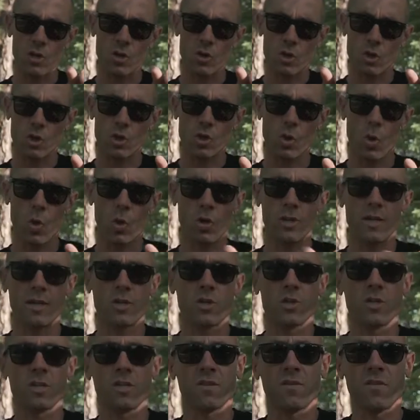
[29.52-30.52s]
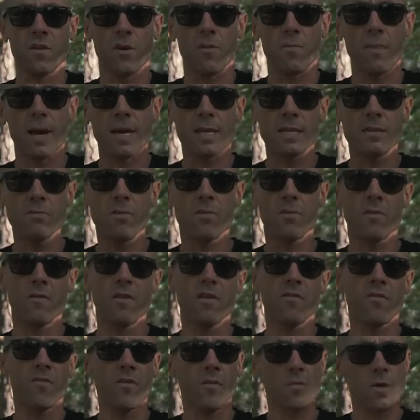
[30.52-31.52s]
the soil that transfer a maximum
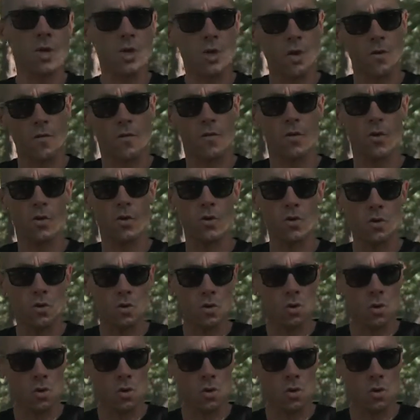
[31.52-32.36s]
of information for you to